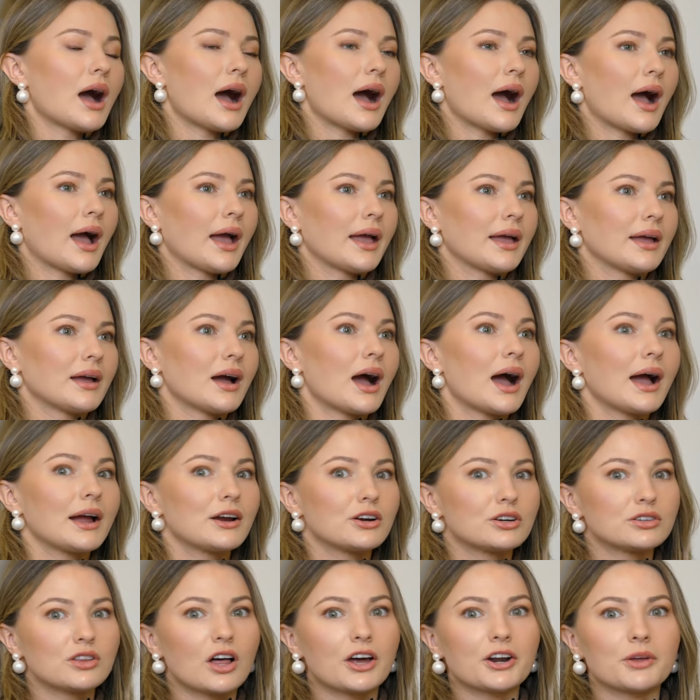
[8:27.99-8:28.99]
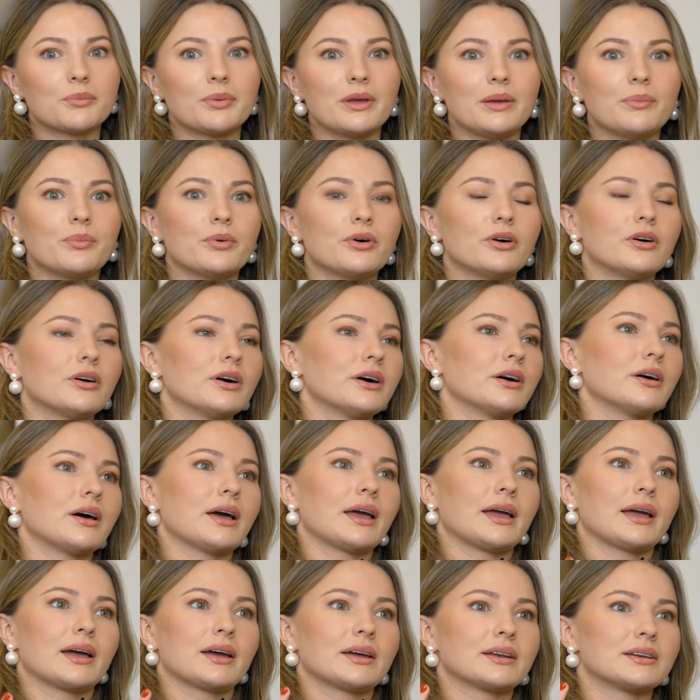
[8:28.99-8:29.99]
I hire a lot of people
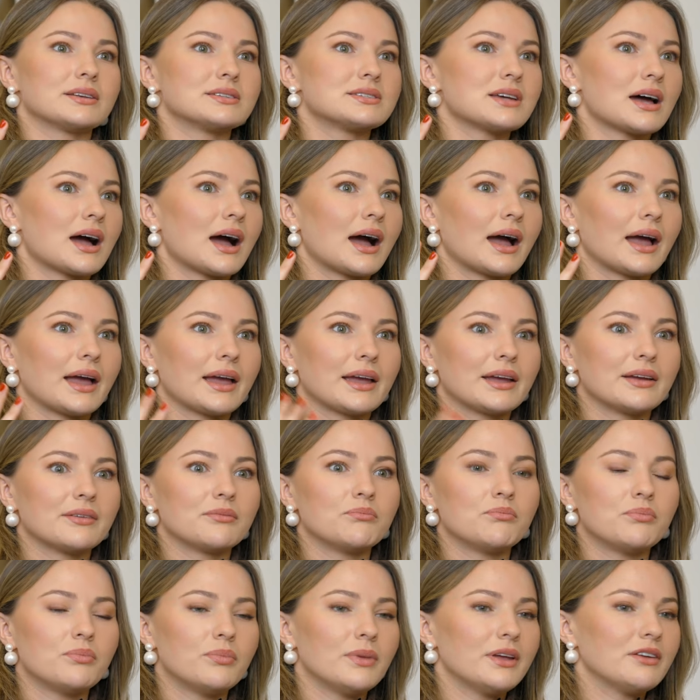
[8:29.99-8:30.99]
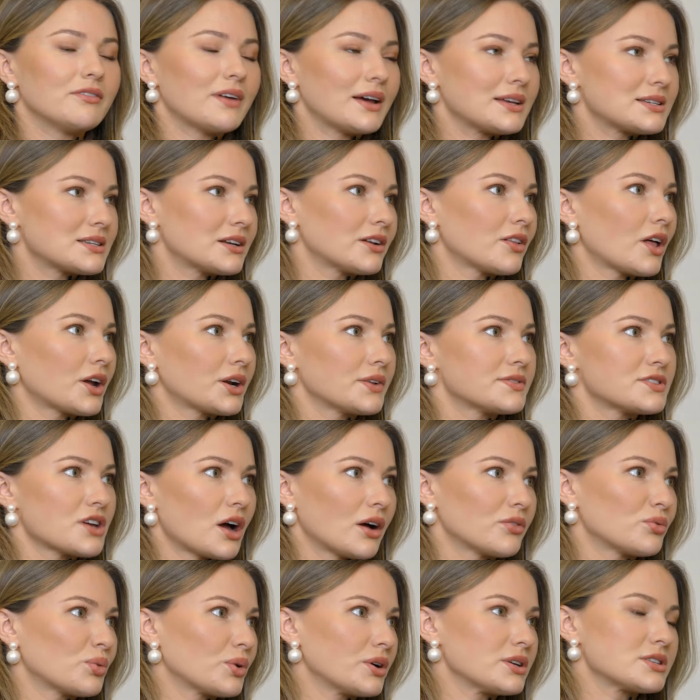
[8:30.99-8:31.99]
and I invest in a lot of
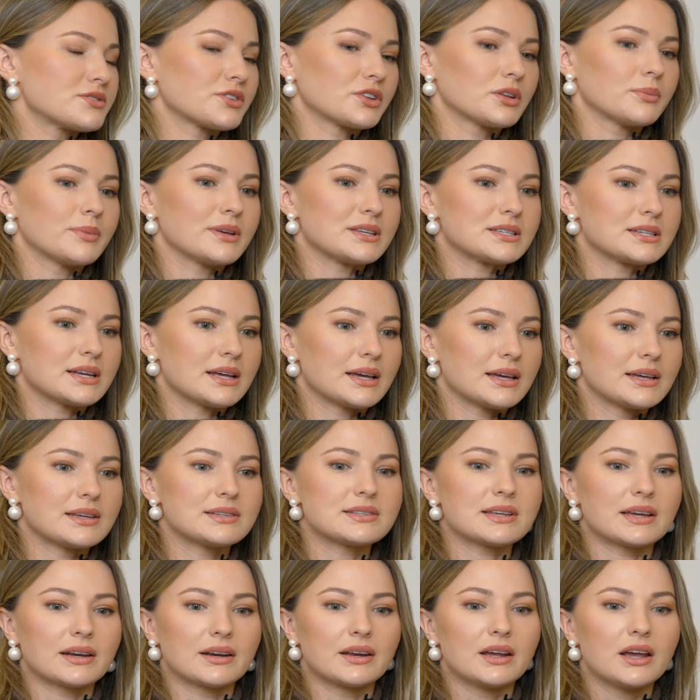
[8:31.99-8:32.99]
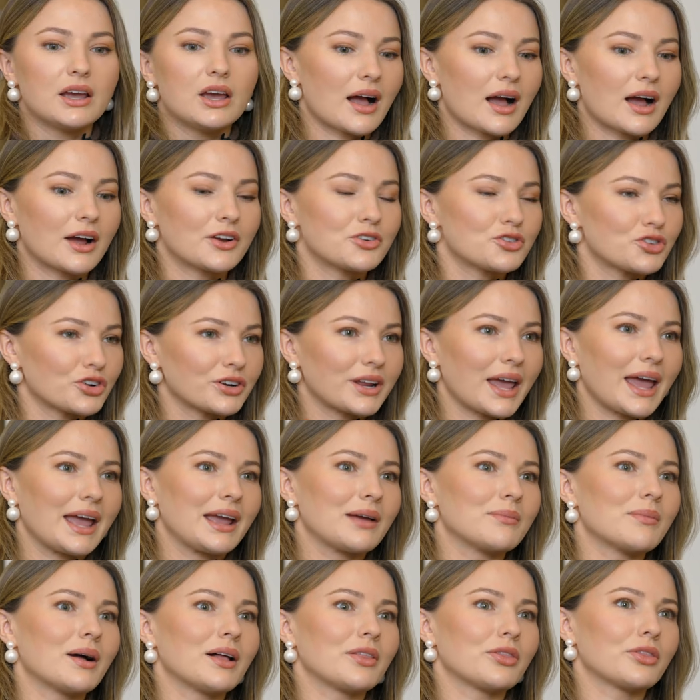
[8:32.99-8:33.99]
softwares for the business, and 100K a
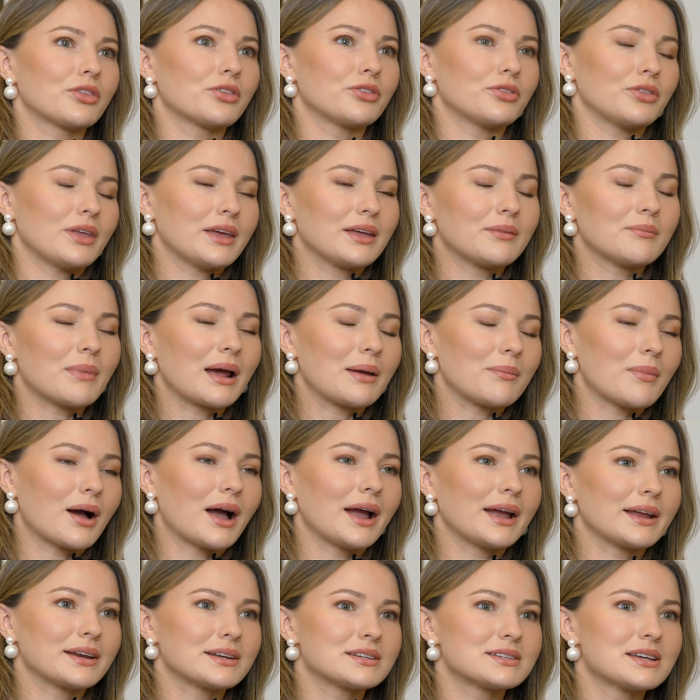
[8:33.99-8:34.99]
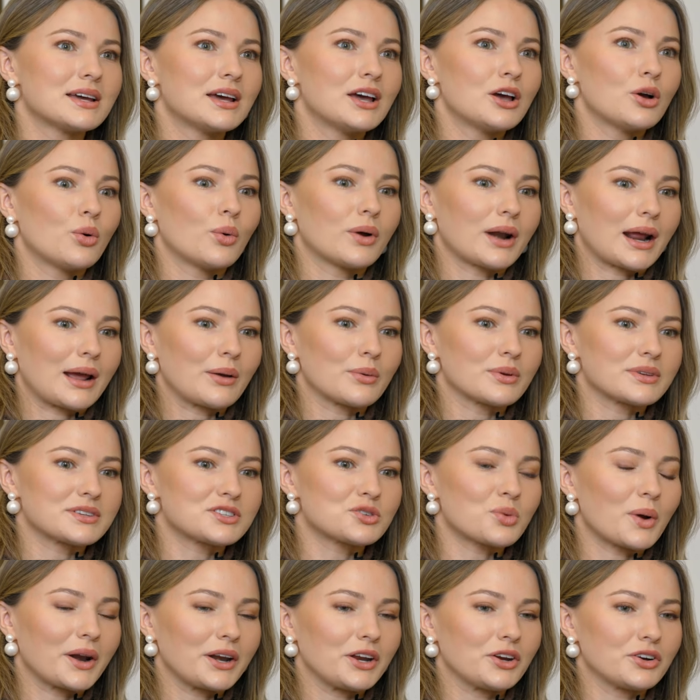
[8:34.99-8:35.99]
month in my mind when I was
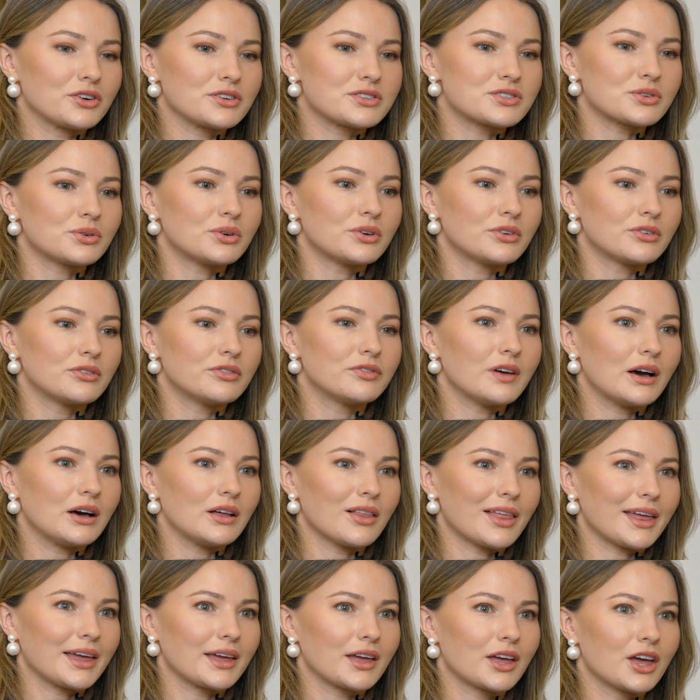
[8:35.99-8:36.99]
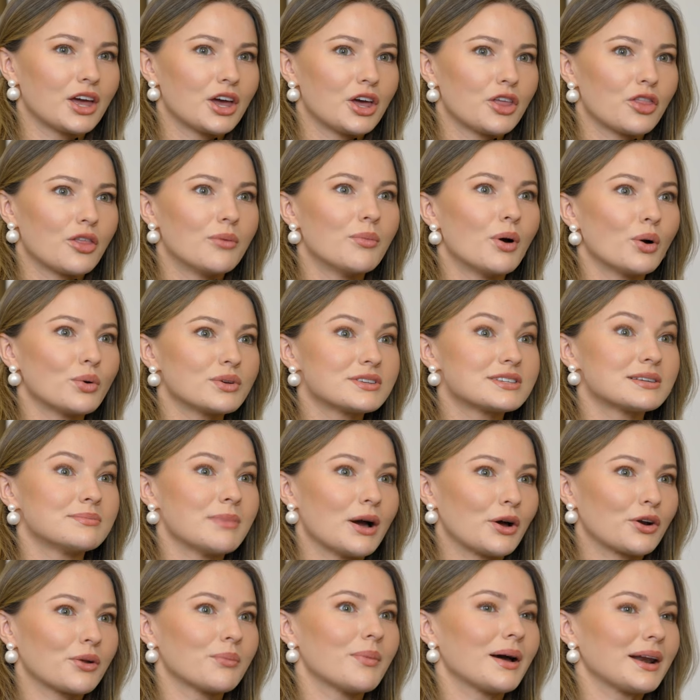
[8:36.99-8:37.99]
20 years old felt like the most
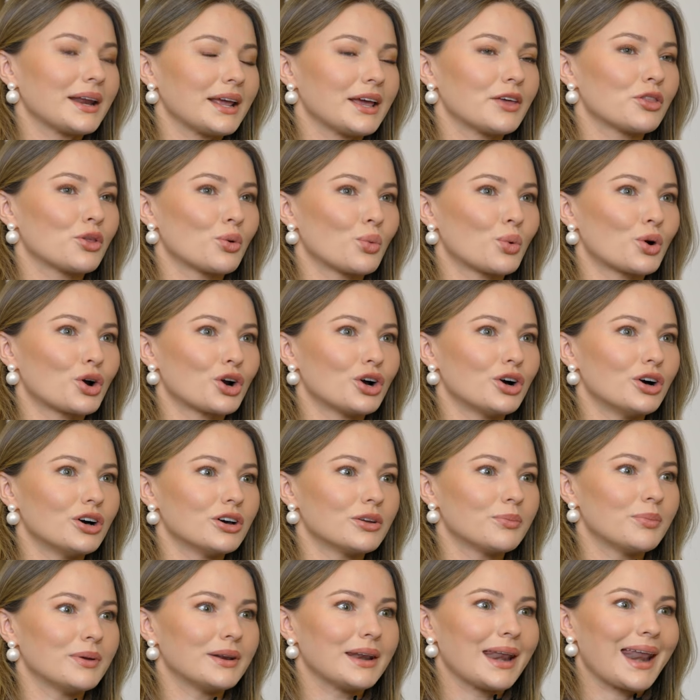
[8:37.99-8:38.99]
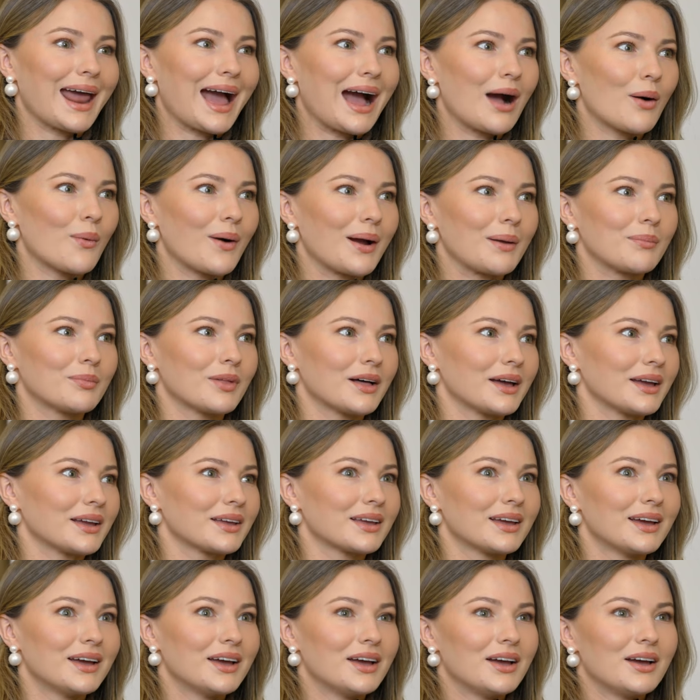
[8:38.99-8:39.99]
amount of money in the world. But now I'm like
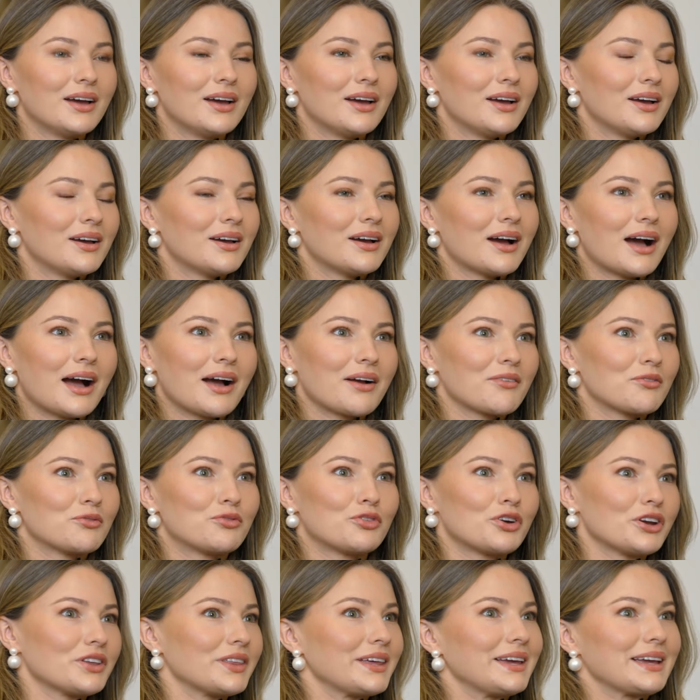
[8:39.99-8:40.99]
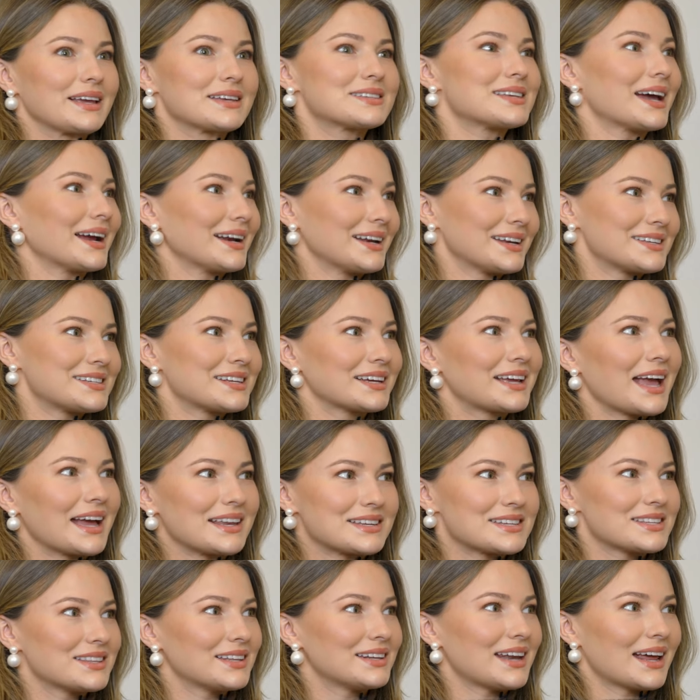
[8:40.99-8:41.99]
really excited to get
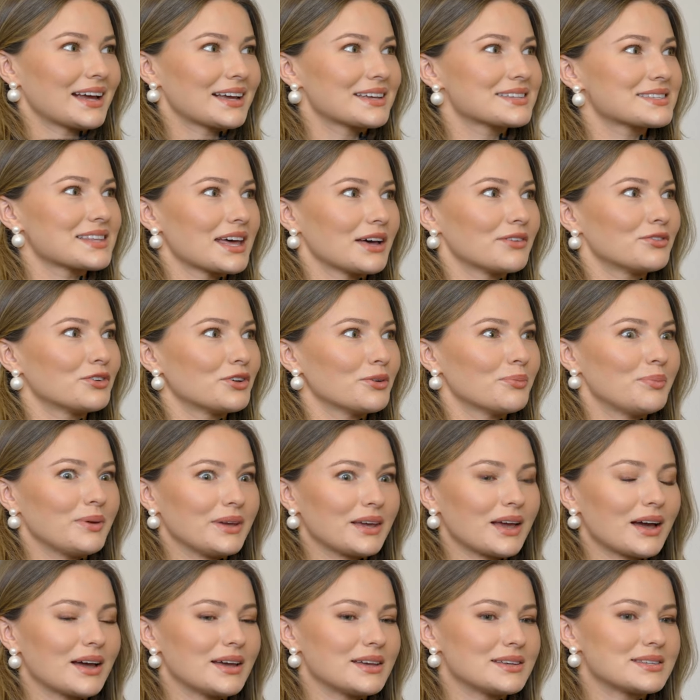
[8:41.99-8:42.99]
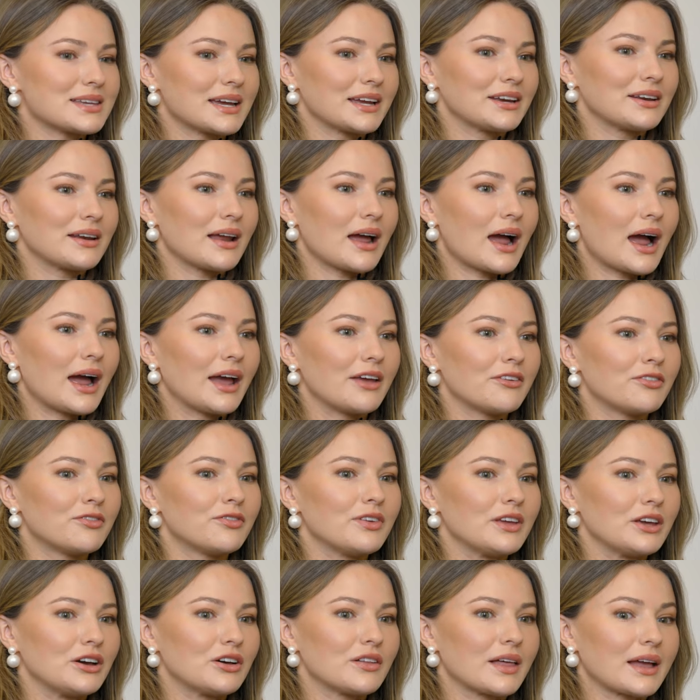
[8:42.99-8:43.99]
to the next level, because I
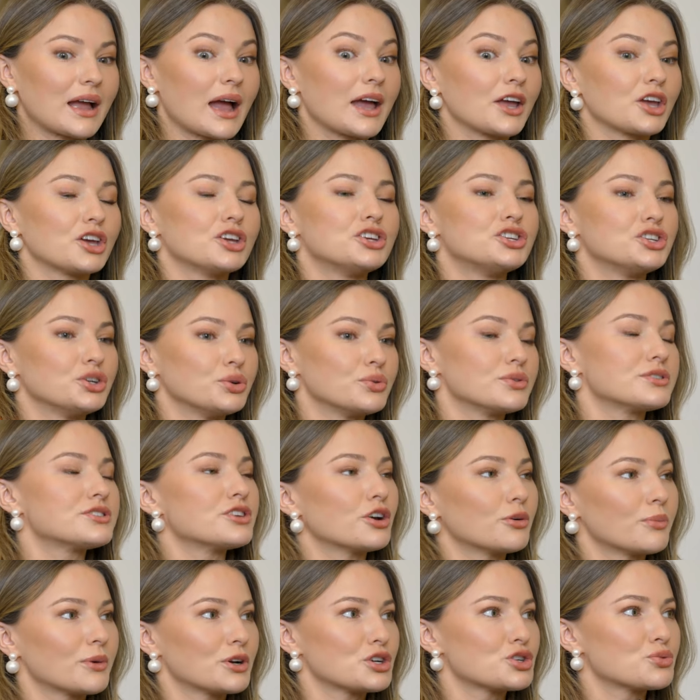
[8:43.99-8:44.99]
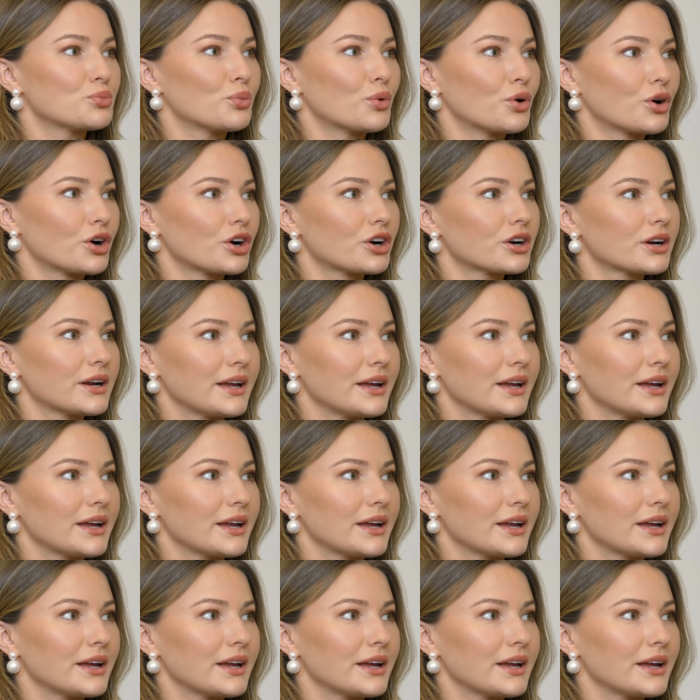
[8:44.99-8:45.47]
feel like I could do so much more.